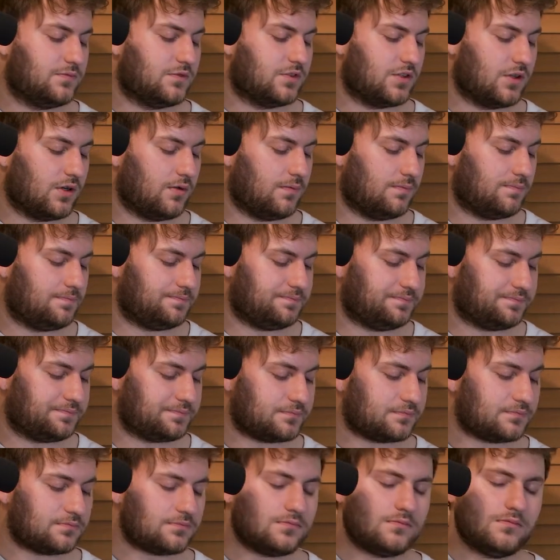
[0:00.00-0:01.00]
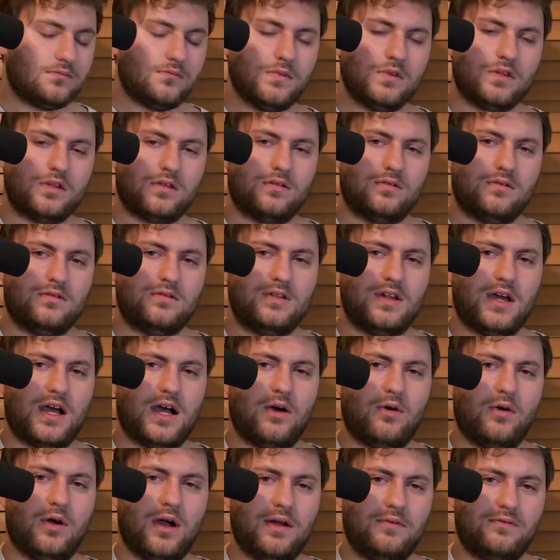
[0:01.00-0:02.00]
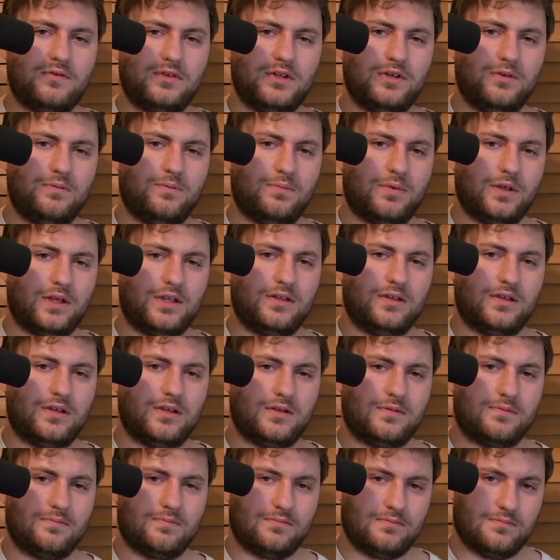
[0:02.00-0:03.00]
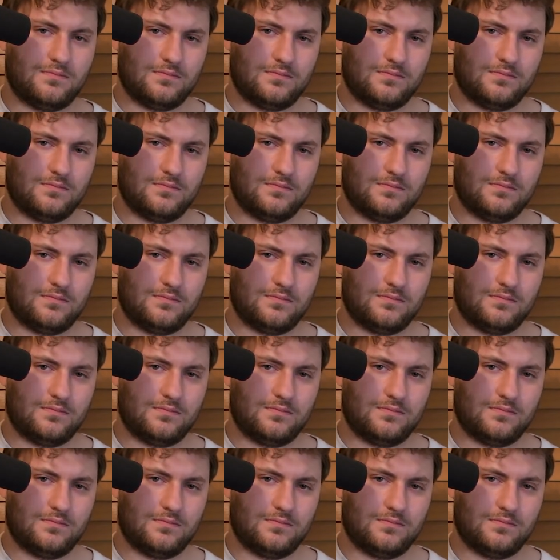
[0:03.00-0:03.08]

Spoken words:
So now after you play you're